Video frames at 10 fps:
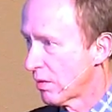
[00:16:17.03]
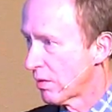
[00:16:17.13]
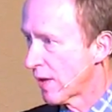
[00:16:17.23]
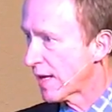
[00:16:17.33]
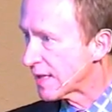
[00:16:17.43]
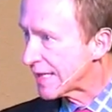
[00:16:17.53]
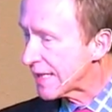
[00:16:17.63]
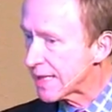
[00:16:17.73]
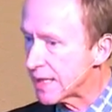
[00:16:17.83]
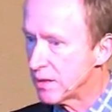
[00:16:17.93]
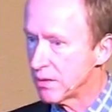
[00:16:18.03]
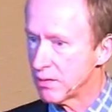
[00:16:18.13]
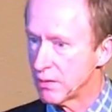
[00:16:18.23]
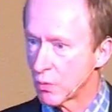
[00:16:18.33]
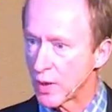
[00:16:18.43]
That indeed
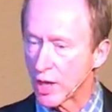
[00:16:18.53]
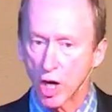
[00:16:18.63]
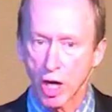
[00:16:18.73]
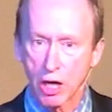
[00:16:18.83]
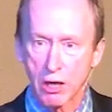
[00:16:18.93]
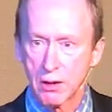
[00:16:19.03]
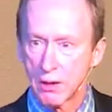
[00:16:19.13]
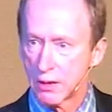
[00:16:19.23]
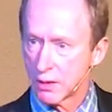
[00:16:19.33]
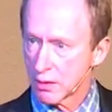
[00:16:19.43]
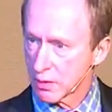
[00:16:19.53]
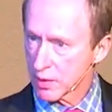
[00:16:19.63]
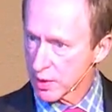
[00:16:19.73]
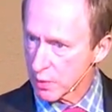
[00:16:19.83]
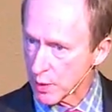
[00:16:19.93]
we are
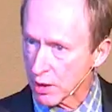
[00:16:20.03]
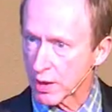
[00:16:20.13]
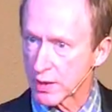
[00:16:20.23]
spirit